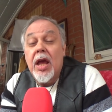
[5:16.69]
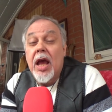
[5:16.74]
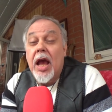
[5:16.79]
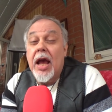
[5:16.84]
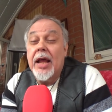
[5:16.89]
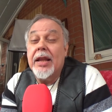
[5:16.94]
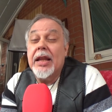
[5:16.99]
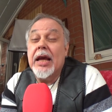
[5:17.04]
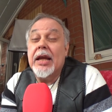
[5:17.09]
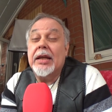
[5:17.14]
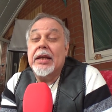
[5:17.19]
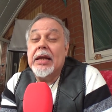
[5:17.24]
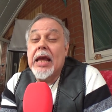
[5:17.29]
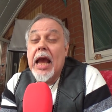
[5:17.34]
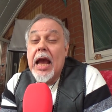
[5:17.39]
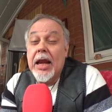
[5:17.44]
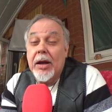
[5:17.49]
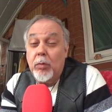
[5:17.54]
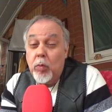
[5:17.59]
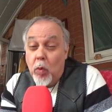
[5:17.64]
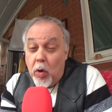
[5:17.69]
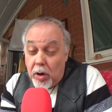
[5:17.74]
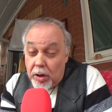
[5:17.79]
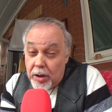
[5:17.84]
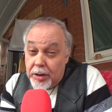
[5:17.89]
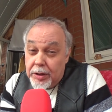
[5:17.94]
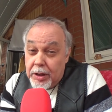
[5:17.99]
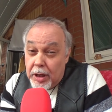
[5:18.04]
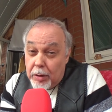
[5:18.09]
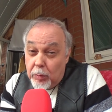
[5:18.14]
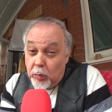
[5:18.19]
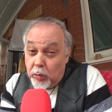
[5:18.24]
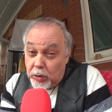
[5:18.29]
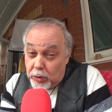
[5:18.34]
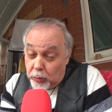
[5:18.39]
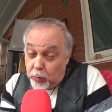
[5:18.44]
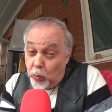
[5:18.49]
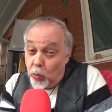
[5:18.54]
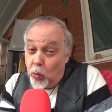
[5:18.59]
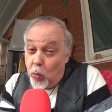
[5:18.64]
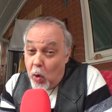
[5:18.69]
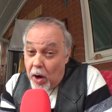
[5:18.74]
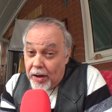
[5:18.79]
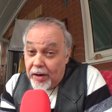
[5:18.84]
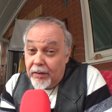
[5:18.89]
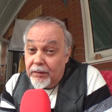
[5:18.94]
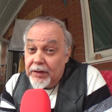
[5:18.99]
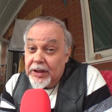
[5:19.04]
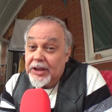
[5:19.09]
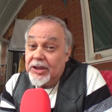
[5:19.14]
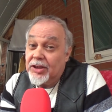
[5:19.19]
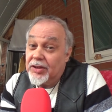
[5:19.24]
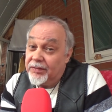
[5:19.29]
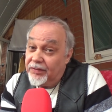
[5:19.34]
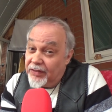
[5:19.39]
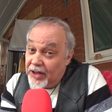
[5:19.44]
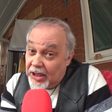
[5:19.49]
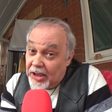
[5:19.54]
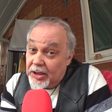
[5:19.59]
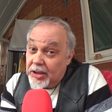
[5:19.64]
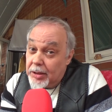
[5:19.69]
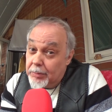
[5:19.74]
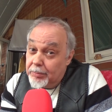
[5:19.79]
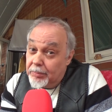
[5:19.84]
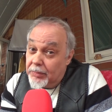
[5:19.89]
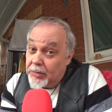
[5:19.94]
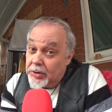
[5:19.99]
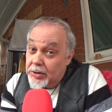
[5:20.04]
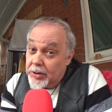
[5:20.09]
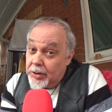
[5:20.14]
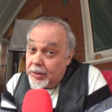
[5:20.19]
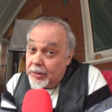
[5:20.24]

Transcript: and that Cadwaladr was one of its victims.